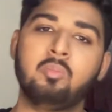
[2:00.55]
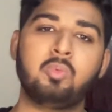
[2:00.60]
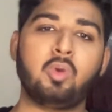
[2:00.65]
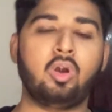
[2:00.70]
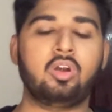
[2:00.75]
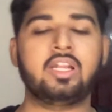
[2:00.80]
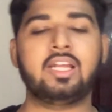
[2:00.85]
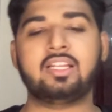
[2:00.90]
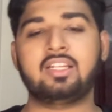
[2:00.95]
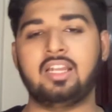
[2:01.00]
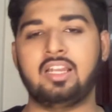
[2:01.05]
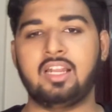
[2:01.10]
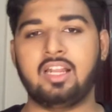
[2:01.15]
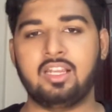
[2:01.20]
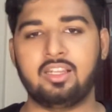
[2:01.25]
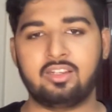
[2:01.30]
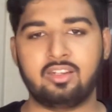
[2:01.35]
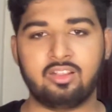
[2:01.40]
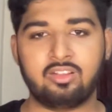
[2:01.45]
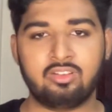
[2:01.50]
product
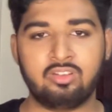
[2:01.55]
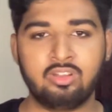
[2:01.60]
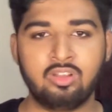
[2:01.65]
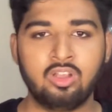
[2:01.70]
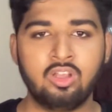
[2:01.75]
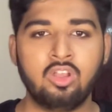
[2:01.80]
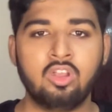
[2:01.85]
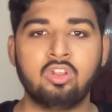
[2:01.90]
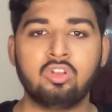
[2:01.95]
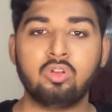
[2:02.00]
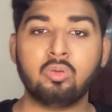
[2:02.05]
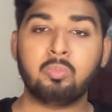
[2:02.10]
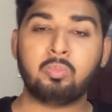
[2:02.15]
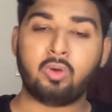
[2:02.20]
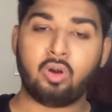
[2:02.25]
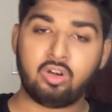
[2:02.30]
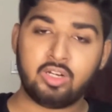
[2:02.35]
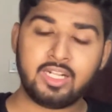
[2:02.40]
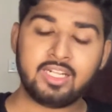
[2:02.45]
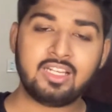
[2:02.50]
analytics. So
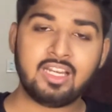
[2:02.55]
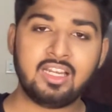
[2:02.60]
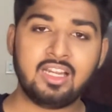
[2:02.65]
product